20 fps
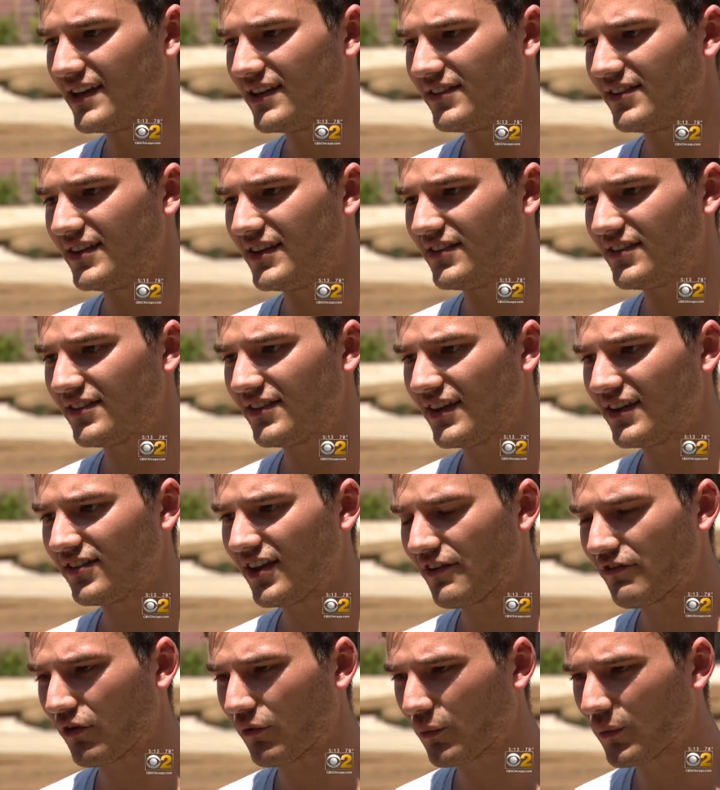is these things
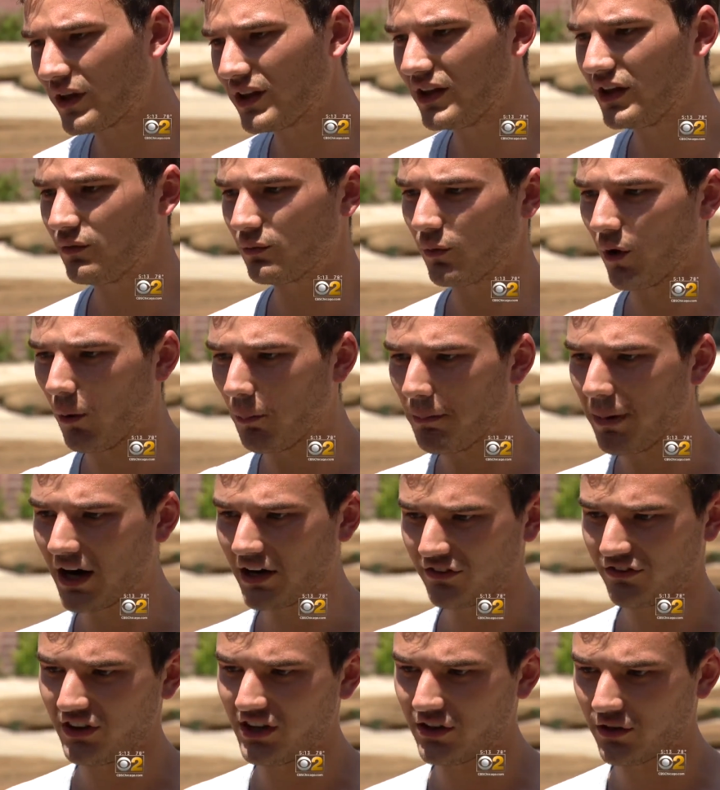have a really
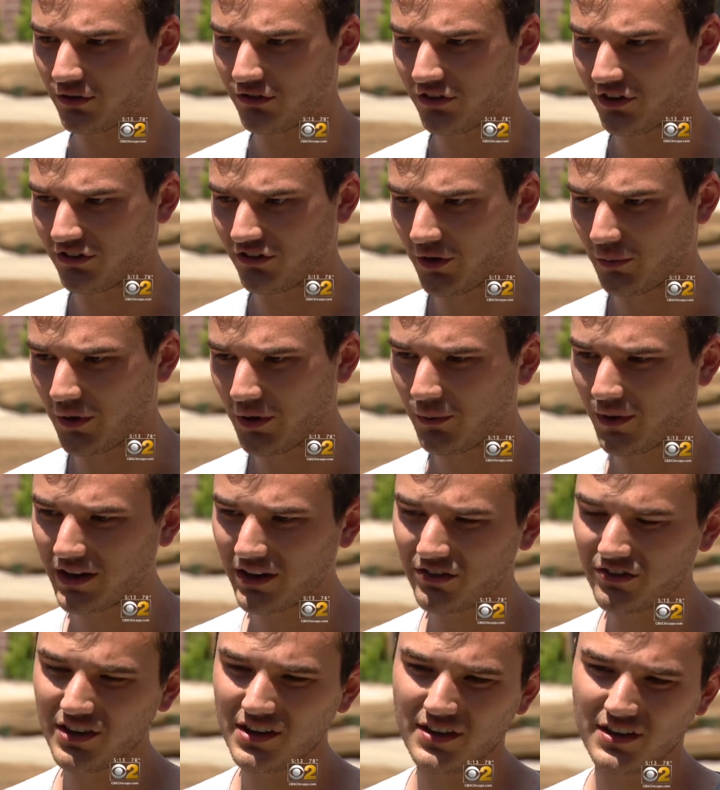robust ecosystem. We want
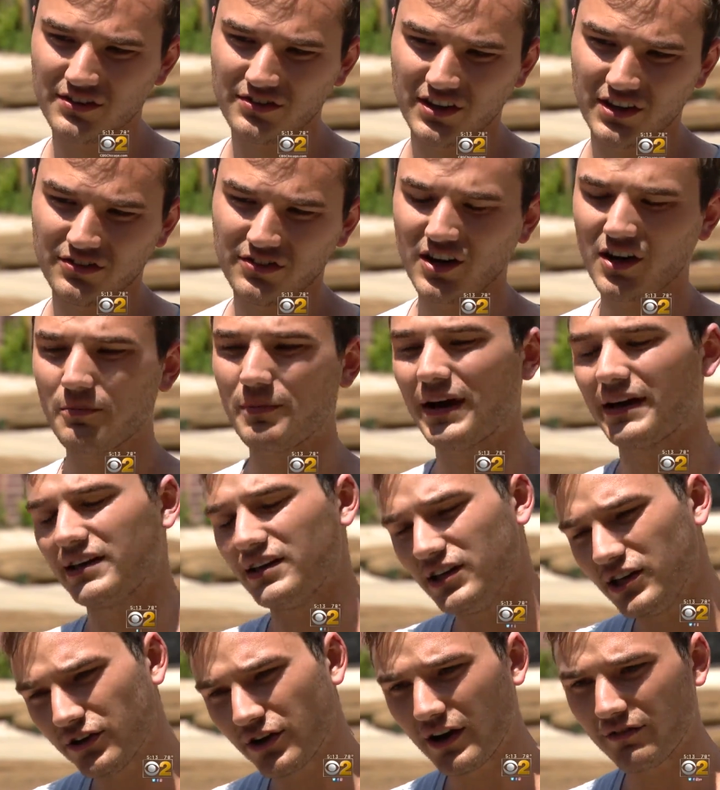to see these things come back
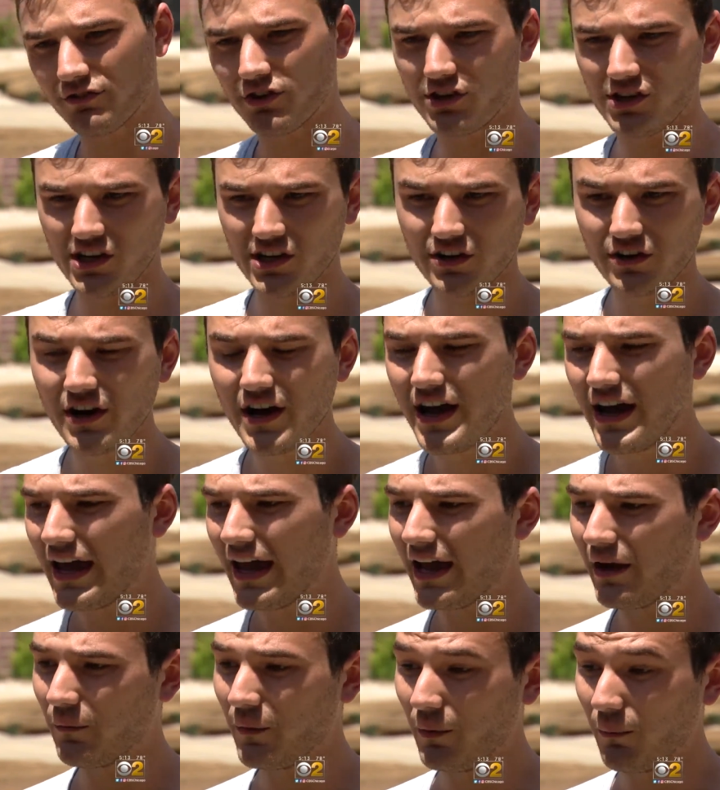year after year,
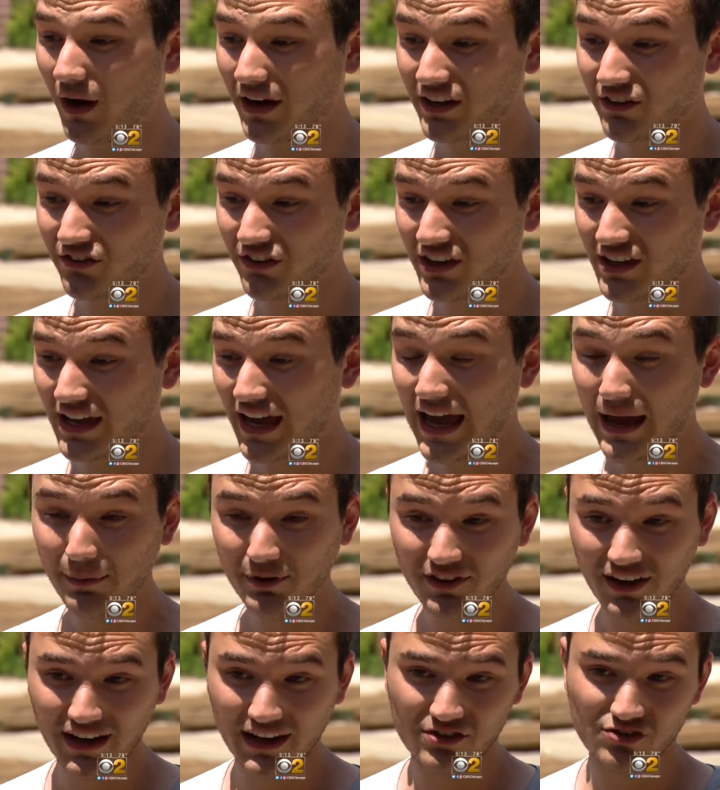and we want to see
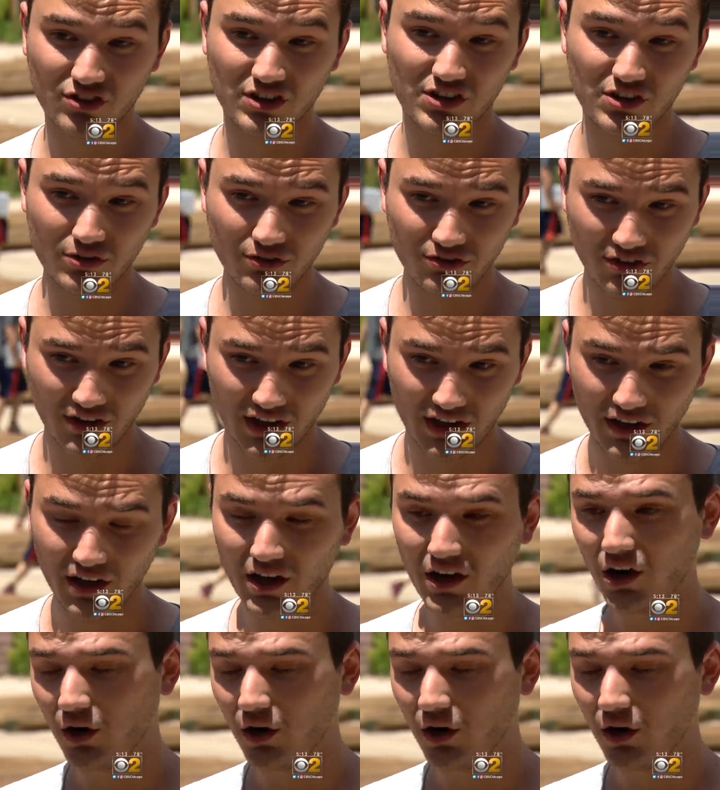habitat actually using it.